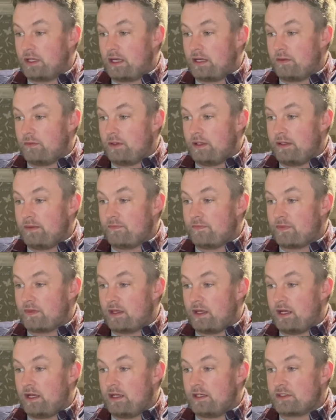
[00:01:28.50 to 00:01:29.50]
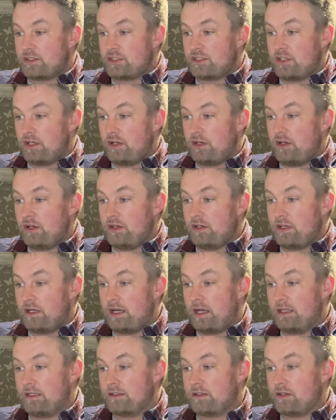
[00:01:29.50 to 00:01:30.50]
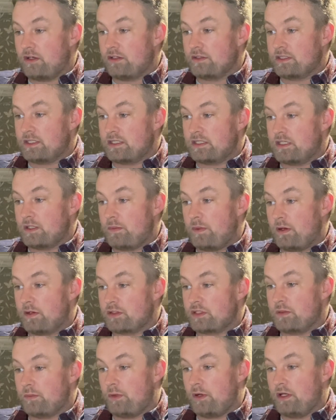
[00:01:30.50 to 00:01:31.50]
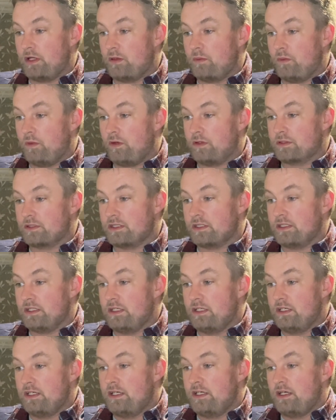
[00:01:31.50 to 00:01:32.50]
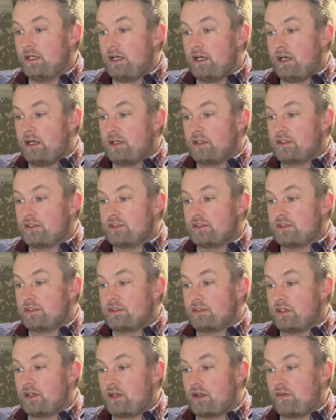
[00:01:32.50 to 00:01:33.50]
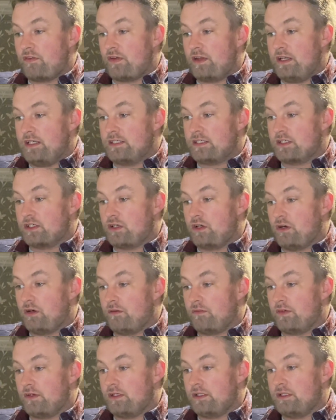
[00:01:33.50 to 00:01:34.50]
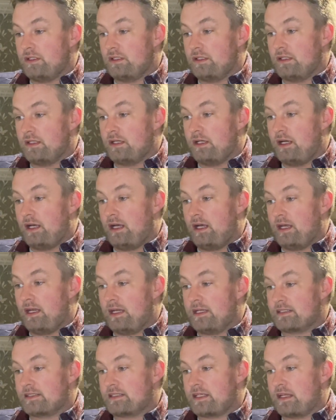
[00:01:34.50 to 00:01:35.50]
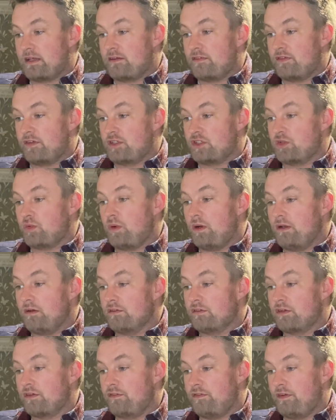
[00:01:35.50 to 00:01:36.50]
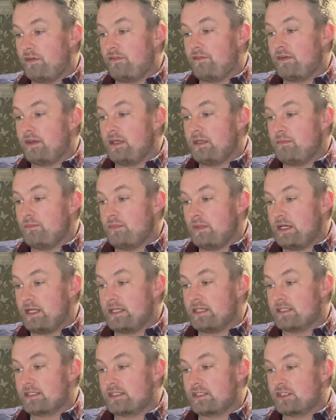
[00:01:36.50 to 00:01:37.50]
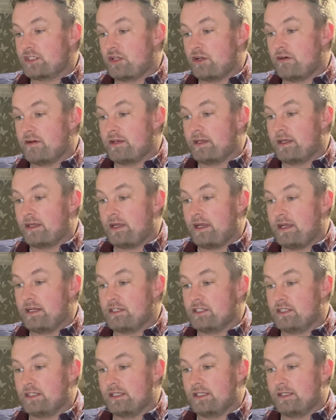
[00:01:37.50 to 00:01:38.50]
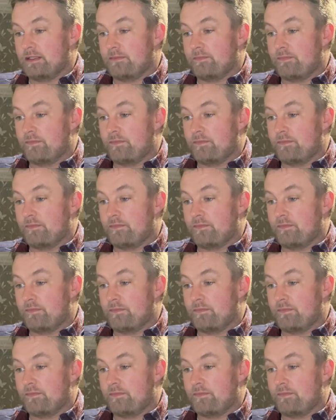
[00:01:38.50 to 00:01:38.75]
anyway. Stir, add the contents of the pouch to the boiling water. Turn off heat and cover. Let stand for 12 to 15 minutes, stirring occasionally.